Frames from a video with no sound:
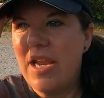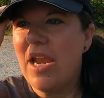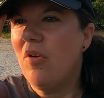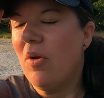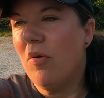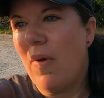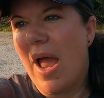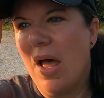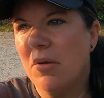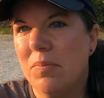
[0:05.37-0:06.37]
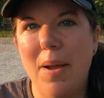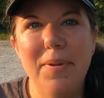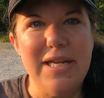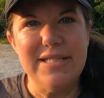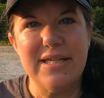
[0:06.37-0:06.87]
here around
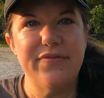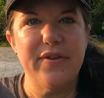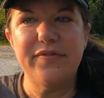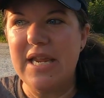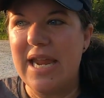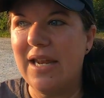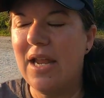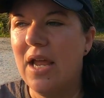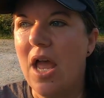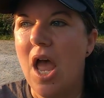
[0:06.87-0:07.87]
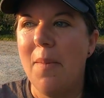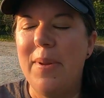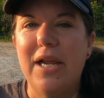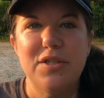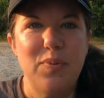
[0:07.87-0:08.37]
probably 6:15
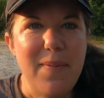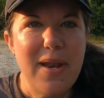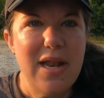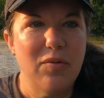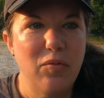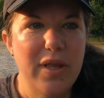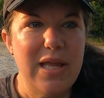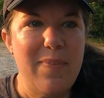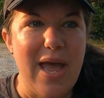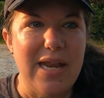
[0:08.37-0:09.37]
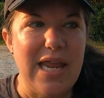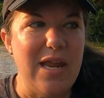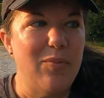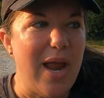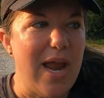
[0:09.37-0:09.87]
because we've been in a really bad
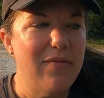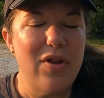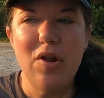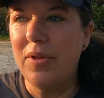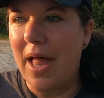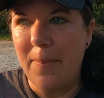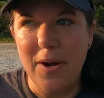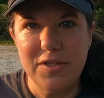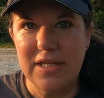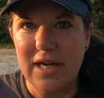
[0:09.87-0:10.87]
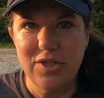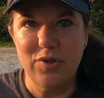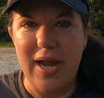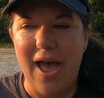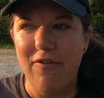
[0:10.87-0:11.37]
heat wave. I know a lot of parts of the
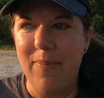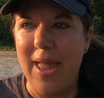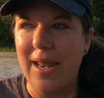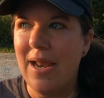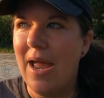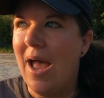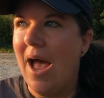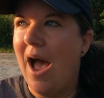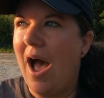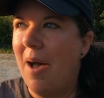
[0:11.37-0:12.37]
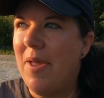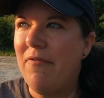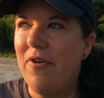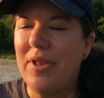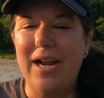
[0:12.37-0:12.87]
country have been. It
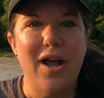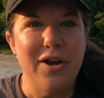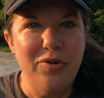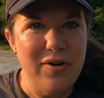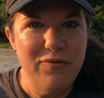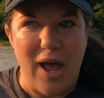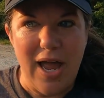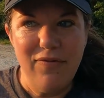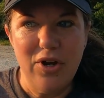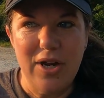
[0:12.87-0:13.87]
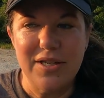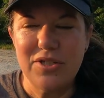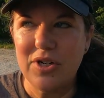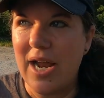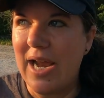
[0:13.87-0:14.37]
felt like 105 here
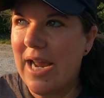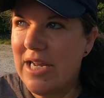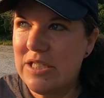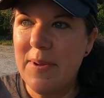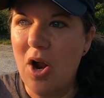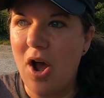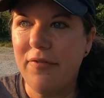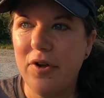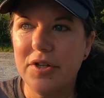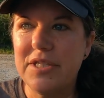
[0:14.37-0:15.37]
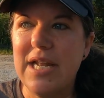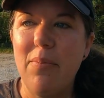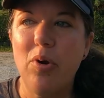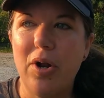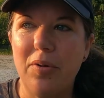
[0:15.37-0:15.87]
yesterday. It's been awful. Today
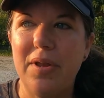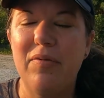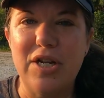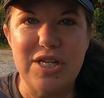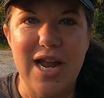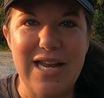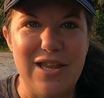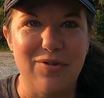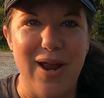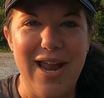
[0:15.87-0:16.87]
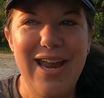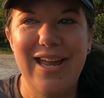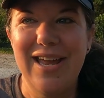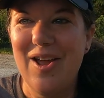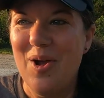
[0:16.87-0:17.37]
we're going to only reach 93,
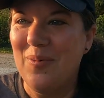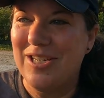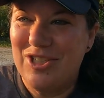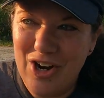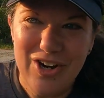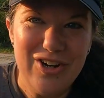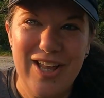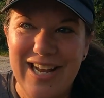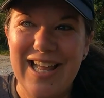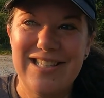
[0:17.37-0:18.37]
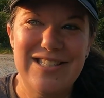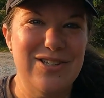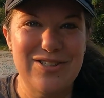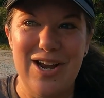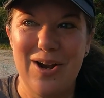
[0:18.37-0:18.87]
which you're like, that's
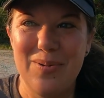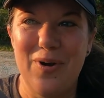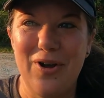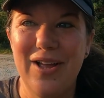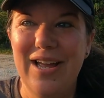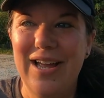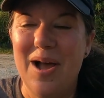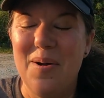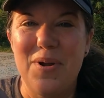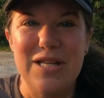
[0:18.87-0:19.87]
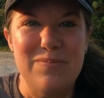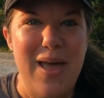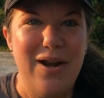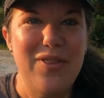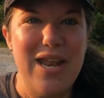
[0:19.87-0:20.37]
still terrible, but it's
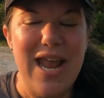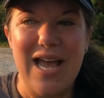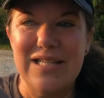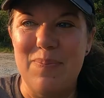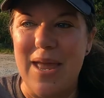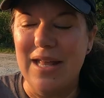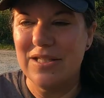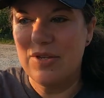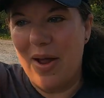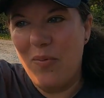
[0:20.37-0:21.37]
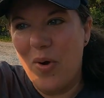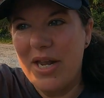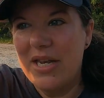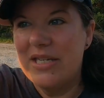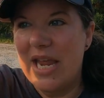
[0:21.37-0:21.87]
better than it has been. So I
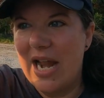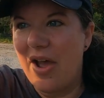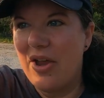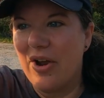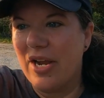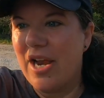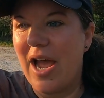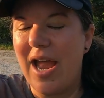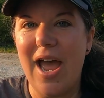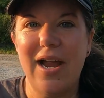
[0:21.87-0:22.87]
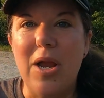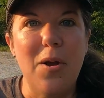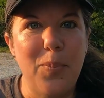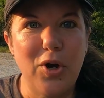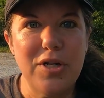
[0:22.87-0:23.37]
wanted to get out here and kayak. I'm here
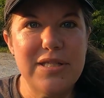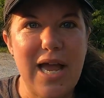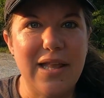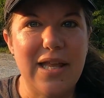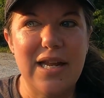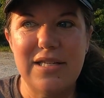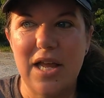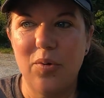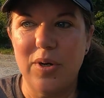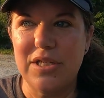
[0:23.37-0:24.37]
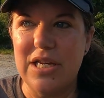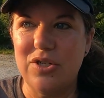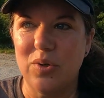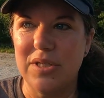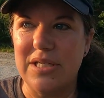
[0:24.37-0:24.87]
at Burton's Island in Delaware
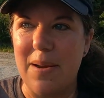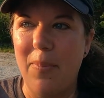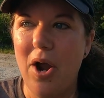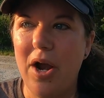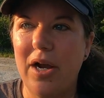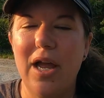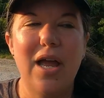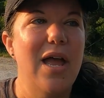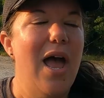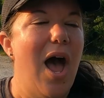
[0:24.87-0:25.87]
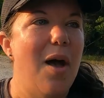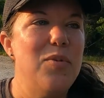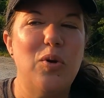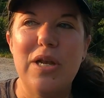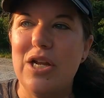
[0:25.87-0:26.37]
Seashore State Park.
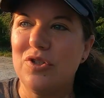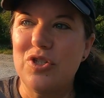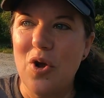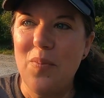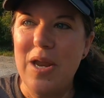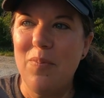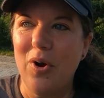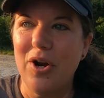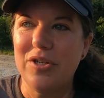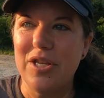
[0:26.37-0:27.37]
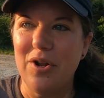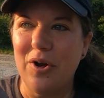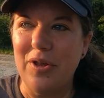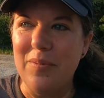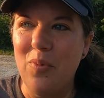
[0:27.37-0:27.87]
You can hear so many birds in the
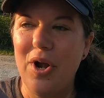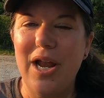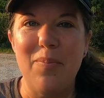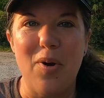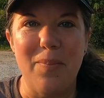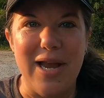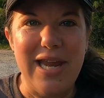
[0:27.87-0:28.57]
early morning. I brought my